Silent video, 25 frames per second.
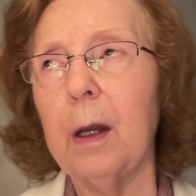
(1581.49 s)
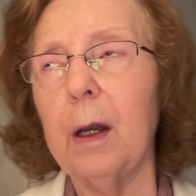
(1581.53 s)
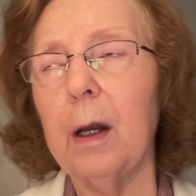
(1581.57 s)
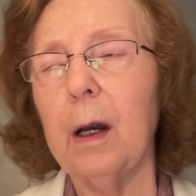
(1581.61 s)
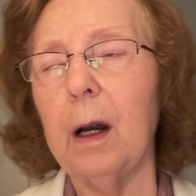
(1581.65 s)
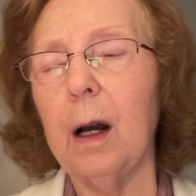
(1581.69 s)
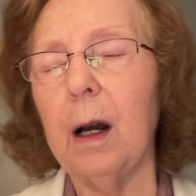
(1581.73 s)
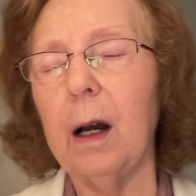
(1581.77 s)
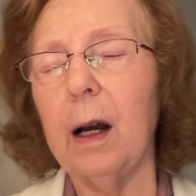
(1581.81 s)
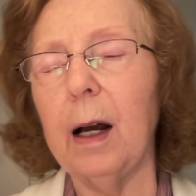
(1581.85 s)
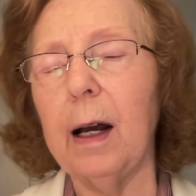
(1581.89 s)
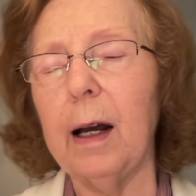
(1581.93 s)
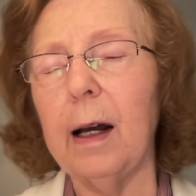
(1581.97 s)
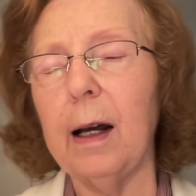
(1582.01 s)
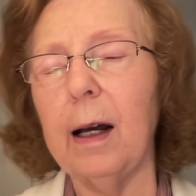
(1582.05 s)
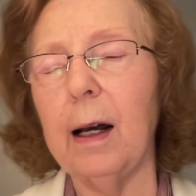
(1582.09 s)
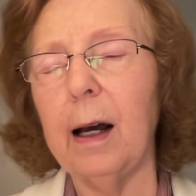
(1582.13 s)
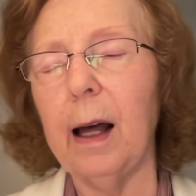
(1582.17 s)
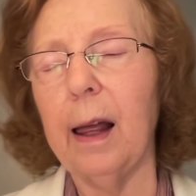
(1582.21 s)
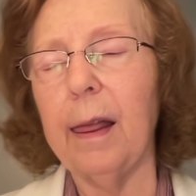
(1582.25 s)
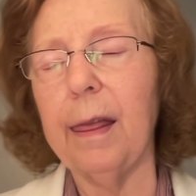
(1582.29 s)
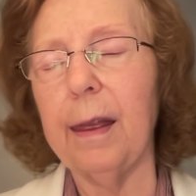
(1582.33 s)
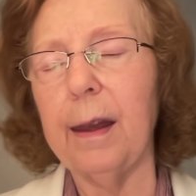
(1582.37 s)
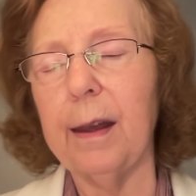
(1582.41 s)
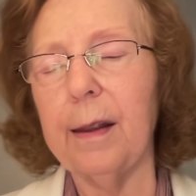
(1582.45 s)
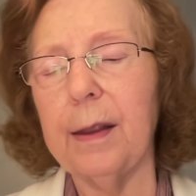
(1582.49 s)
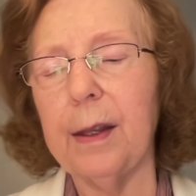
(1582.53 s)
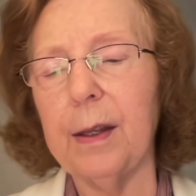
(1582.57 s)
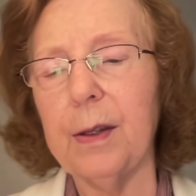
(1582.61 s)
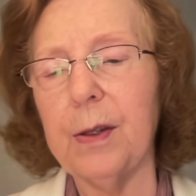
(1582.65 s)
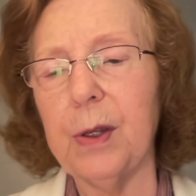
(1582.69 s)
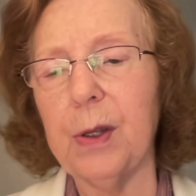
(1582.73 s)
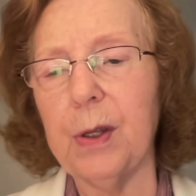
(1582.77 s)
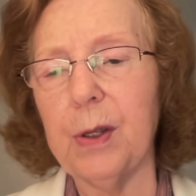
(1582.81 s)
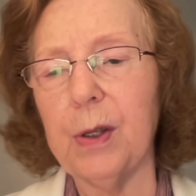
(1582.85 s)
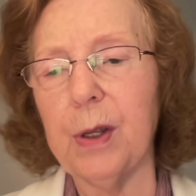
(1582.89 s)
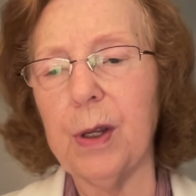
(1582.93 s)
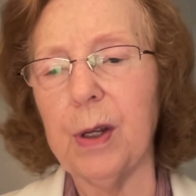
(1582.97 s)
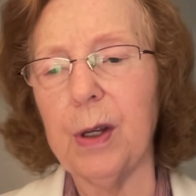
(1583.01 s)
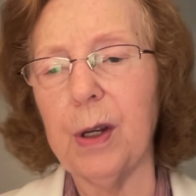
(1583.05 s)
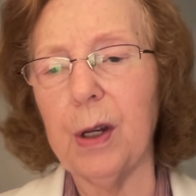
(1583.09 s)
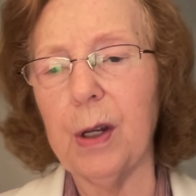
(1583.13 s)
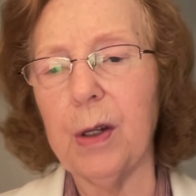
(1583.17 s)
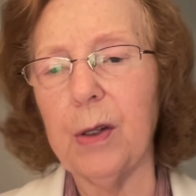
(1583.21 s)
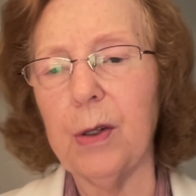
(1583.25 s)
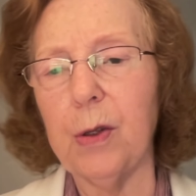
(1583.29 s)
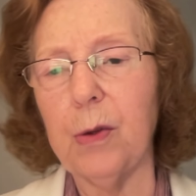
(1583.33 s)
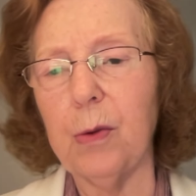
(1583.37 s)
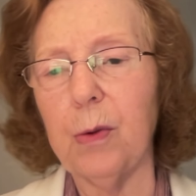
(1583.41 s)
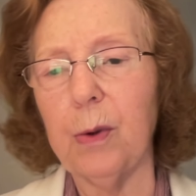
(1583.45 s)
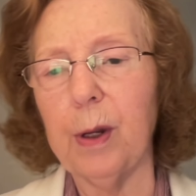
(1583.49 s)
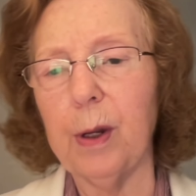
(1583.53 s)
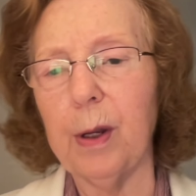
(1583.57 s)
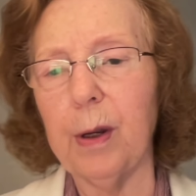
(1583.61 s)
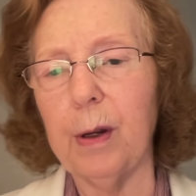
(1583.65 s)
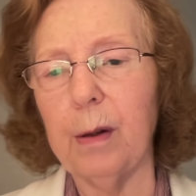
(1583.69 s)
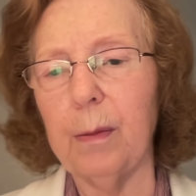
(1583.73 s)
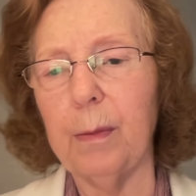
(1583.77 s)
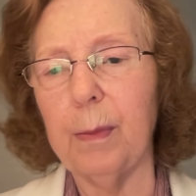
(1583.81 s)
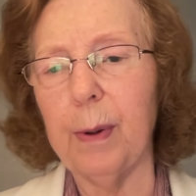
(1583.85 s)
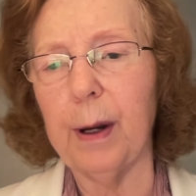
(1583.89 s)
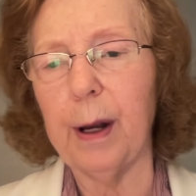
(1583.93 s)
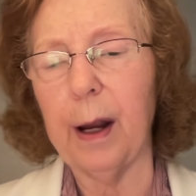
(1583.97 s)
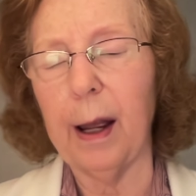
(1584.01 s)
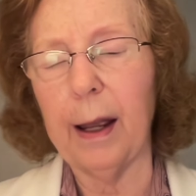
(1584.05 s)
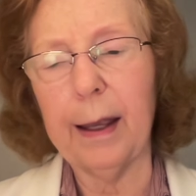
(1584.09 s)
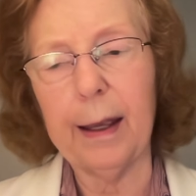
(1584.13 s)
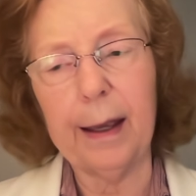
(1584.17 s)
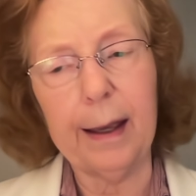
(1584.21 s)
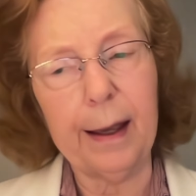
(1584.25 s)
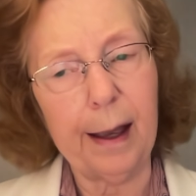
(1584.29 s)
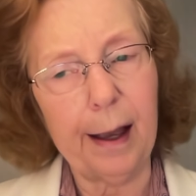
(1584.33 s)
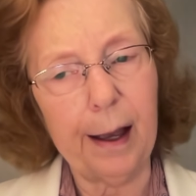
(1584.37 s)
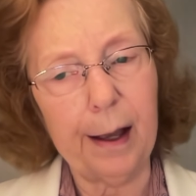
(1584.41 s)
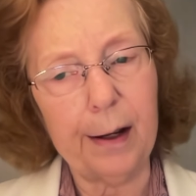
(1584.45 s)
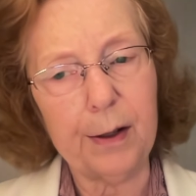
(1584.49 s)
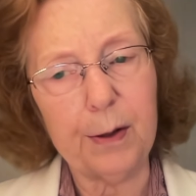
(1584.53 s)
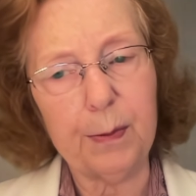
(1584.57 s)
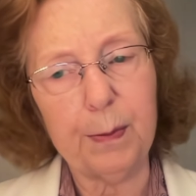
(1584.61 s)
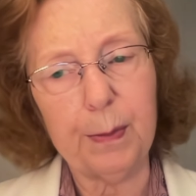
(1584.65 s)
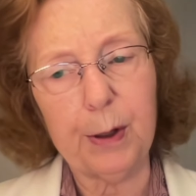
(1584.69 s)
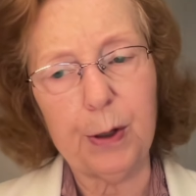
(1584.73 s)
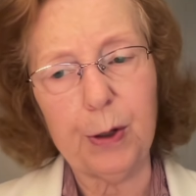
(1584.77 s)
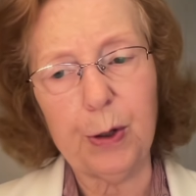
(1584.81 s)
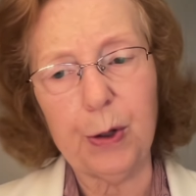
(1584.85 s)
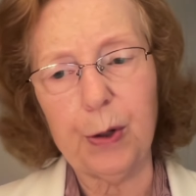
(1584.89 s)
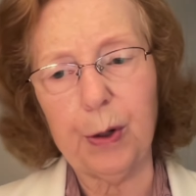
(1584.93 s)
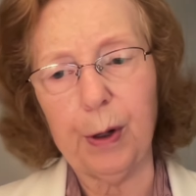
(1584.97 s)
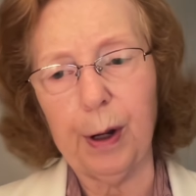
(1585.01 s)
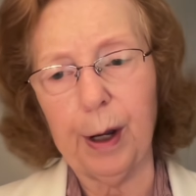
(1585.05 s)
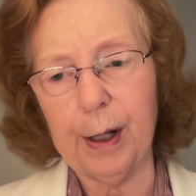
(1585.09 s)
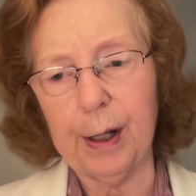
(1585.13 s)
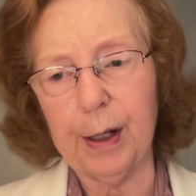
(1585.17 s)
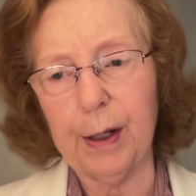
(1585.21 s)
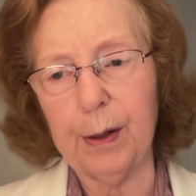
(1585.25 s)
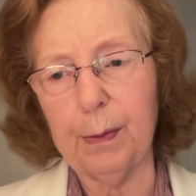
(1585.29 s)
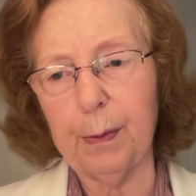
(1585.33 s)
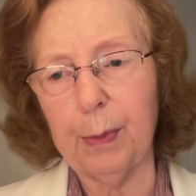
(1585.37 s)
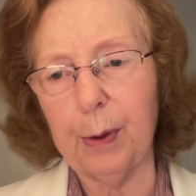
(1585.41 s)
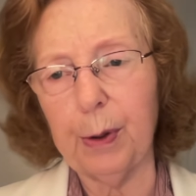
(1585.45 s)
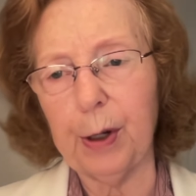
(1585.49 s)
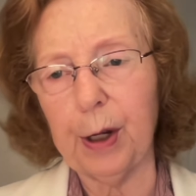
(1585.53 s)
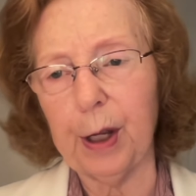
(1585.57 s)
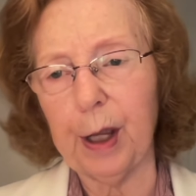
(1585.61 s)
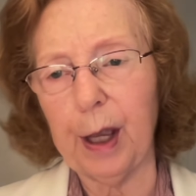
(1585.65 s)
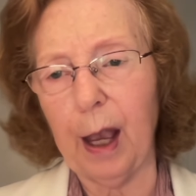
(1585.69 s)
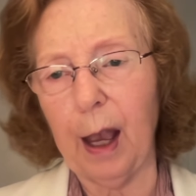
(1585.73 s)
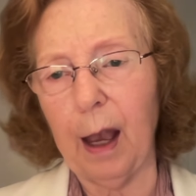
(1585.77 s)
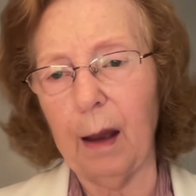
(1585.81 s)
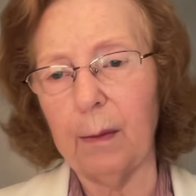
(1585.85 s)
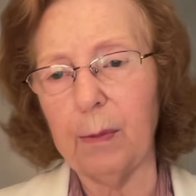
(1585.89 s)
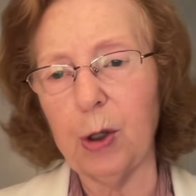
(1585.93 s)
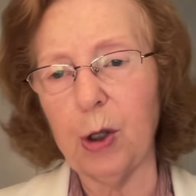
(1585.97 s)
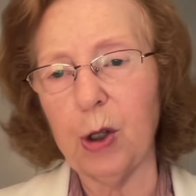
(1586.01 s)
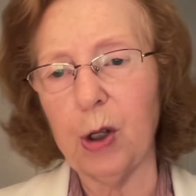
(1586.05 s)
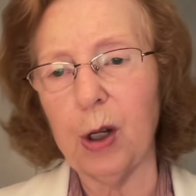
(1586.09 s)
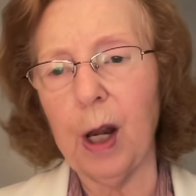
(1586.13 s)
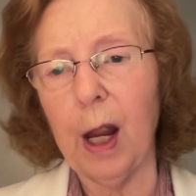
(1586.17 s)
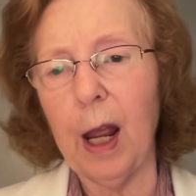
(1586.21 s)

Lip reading: I think this is in Israel, but I can't be sure. I didn't put a caption.